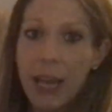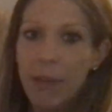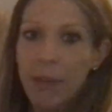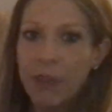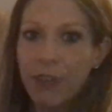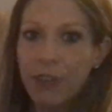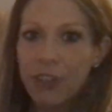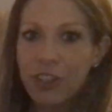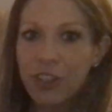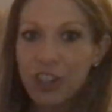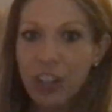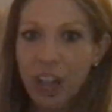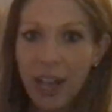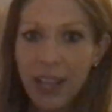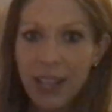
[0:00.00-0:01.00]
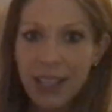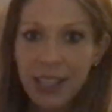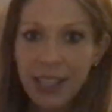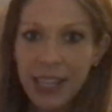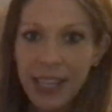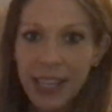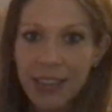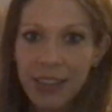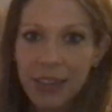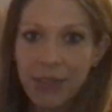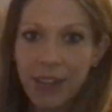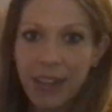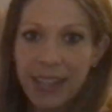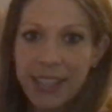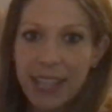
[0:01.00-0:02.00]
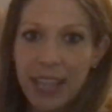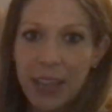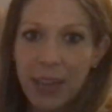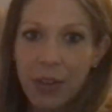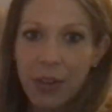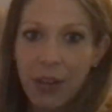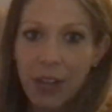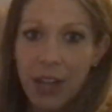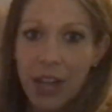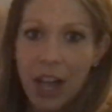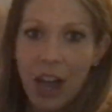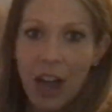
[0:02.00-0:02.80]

but if we're just looking at the rectangle,